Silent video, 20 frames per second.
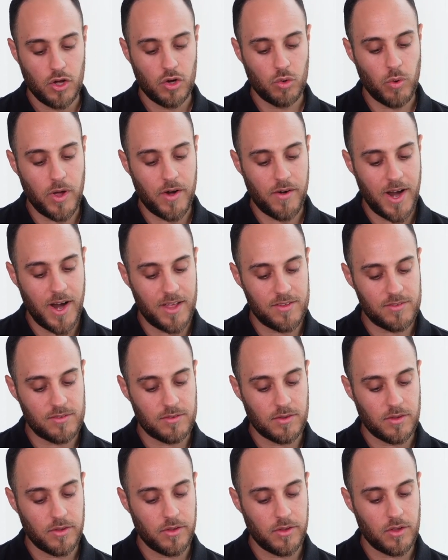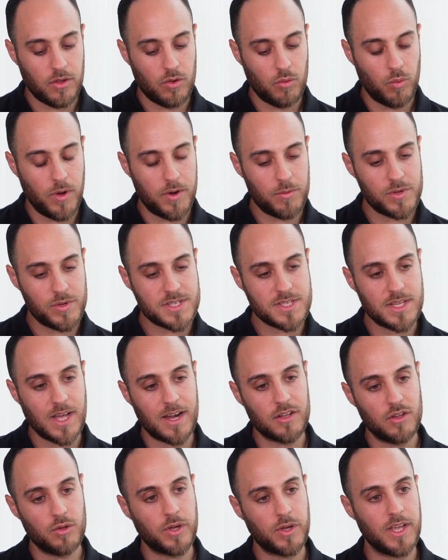Whereas when we
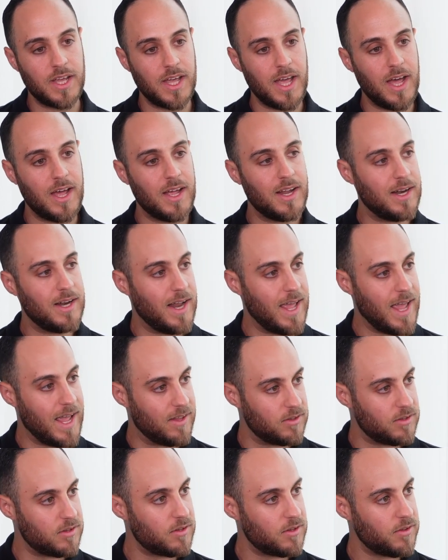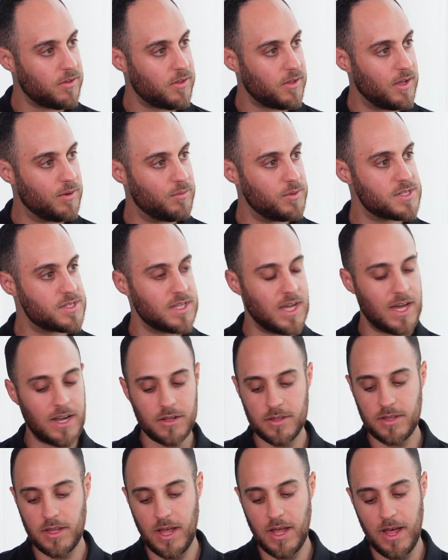started looking at land and we
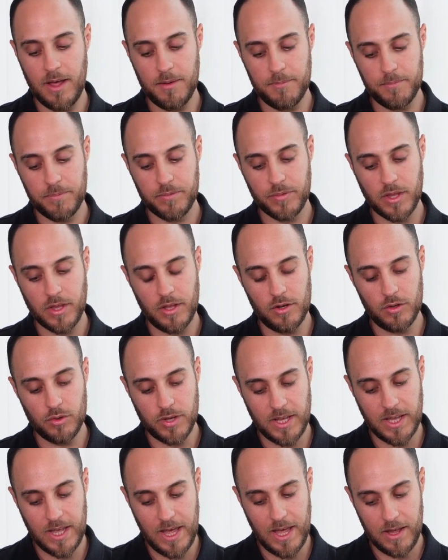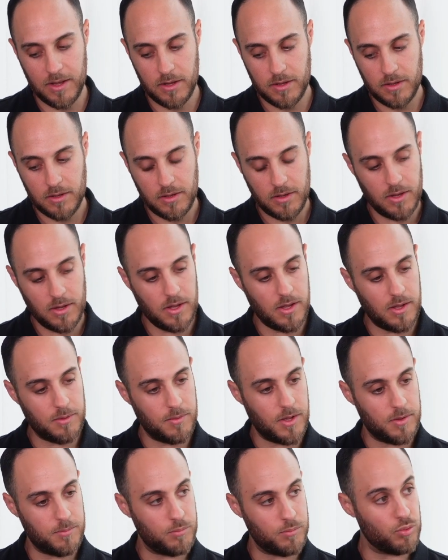started looking at
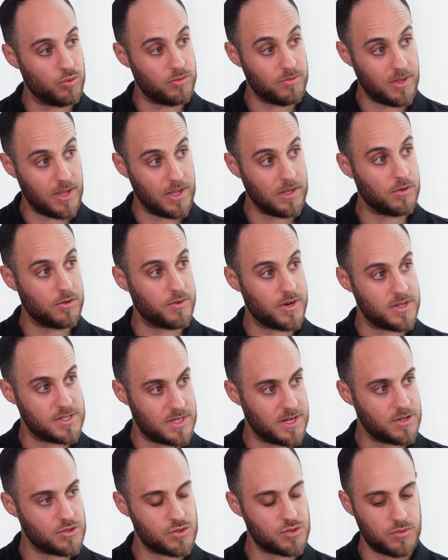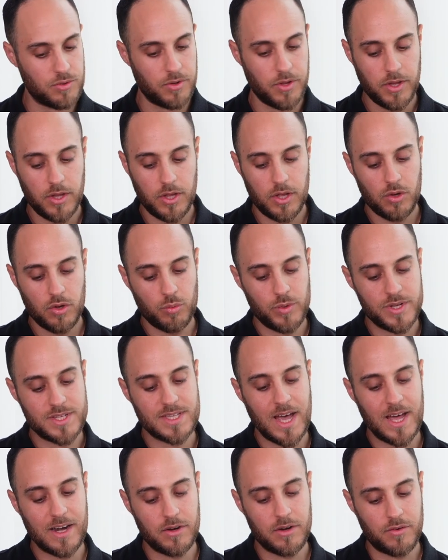a boutique residential, we
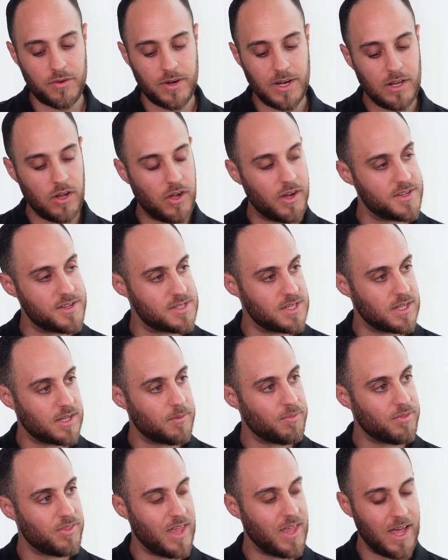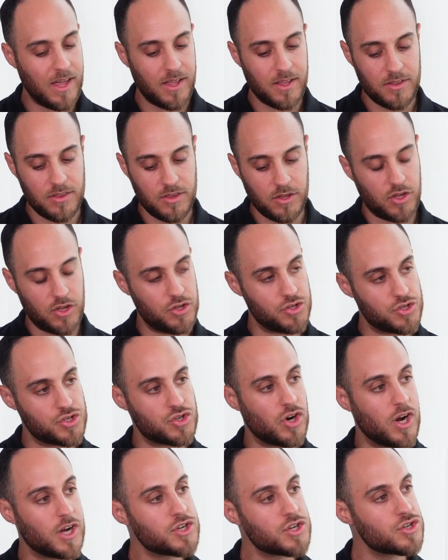started realizing that the
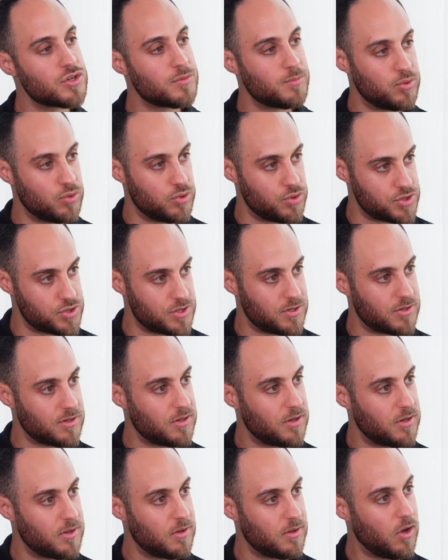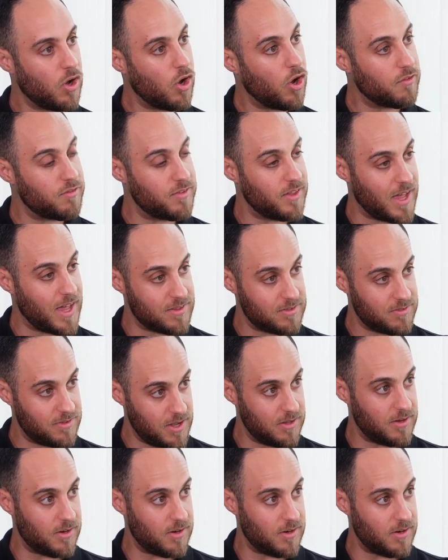construction portion of that